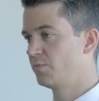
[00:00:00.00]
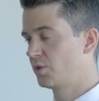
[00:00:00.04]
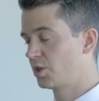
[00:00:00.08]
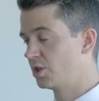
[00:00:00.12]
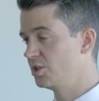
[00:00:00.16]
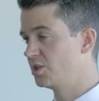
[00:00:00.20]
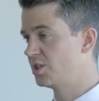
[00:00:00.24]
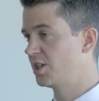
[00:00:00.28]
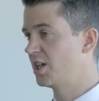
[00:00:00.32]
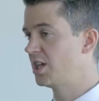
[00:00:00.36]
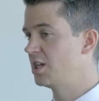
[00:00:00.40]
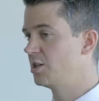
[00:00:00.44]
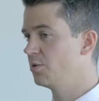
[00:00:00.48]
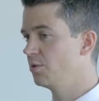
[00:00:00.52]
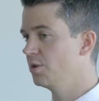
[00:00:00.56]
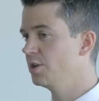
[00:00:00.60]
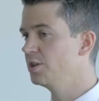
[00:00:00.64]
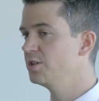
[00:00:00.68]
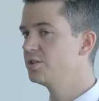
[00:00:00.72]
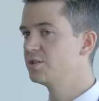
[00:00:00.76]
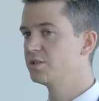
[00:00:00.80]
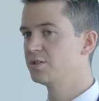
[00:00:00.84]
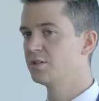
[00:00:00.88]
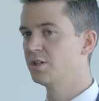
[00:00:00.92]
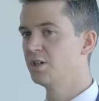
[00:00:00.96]

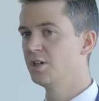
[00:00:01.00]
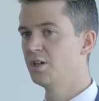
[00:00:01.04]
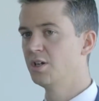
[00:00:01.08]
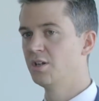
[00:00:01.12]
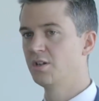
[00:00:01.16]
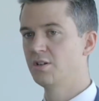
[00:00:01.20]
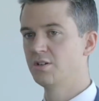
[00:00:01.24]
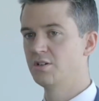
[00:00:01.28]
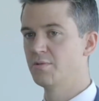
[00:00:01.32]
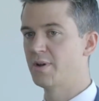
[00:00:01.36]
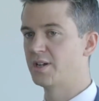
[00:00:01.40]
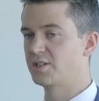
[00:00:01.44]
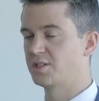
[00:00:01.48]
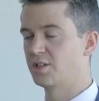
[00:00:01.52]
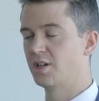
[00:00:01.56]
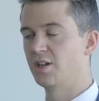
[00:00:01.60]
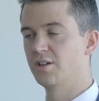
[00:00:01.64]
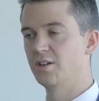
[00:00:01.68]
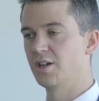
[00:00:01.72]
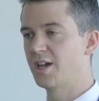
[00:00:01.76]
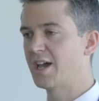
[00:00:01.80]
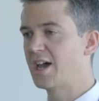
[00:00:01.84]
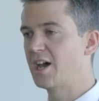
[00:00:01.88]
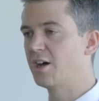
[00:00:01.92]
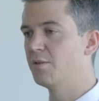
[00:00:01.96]
continuous, no matter
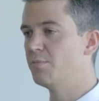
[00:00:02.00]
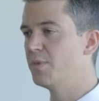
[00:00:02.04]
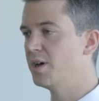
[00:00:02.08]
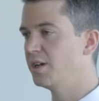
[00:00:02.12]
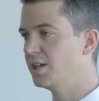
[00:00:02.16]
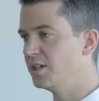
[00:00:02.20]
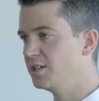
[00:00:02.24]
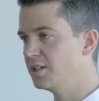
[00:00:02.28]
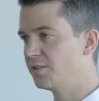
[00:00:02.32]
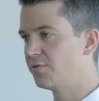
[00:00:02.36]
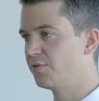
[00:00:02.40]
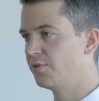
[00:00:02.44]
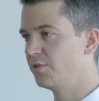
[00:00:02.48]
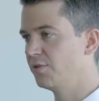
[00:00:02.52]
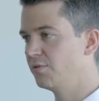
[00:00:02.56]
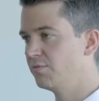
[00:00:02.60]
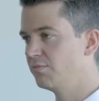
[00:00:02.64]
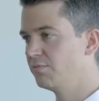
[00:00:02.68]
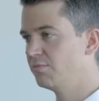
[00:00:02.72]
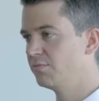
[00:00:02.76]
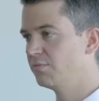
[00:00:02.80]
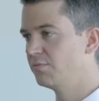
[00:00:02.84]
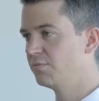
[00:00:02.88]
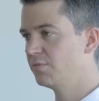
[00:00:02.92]
under how many different